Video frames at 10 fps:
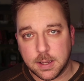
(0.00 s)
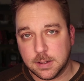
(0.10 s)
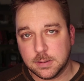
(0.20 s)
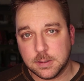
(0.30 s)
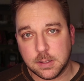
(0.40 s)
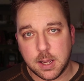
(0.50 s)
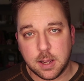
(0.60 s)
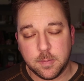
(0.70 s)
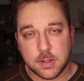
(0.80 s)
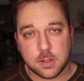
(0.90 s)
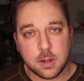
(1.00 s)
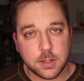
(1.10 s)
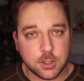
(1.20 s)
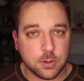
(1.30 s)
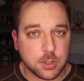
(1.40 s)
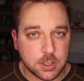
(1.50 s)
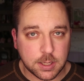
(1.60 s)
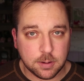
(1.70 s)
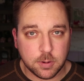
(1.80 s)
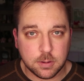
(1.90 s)
and as long as you're
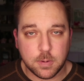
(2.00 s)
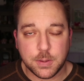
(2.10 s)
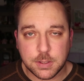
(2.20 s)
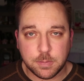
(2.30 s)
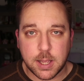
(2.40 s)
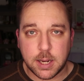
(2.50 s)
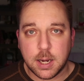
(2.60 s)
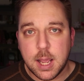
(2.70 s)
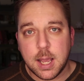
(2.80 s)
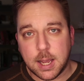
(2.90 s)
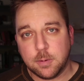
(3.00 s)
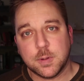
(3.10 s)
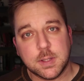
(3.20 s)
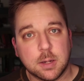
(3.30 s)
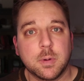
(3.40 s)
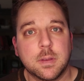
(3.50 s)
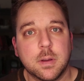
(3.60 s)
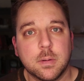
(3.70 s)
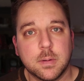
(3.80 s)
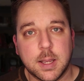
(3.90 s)
sticking with the wellness plan, I will stick with
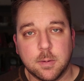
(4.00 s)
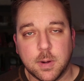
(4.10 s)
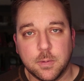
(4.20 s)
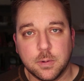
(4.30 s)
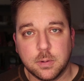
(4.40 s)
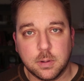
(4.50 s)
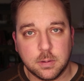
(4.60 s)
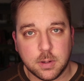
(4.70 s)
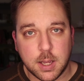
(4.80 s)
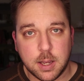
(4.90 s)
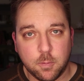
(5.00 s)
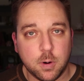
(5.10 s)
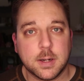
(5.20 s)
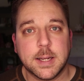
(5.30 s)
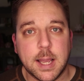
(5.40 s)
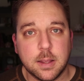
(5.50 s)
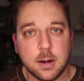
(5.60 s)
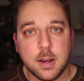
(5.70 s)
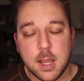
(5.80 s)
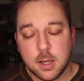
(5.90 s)
you, and we will work
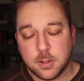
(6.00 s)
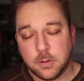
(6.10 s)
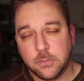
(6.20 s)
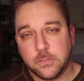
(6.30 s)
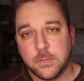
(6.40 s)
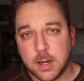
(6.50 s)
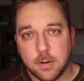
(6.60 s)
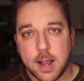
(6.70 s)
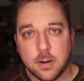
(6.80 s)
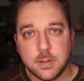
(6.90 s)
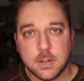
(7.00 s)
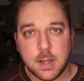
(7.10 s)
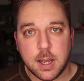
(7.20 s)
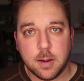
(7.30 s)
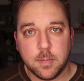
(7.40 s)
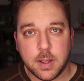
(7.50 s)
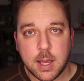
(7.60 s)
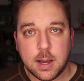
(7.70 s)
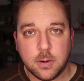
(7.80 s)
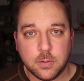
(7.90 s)
together to figure out
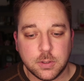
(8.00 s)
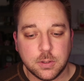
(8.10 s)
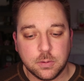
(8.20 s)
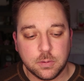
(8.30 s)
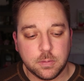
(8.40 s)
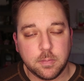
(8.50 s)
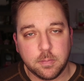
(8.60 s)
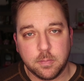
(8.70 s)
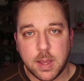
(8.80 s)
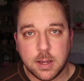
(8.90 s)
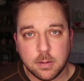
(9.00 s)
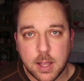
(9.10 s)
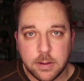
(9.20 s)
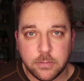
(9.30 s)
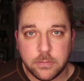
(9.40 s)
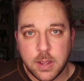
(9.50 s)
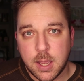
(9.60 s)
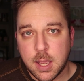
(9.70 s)
how to make your life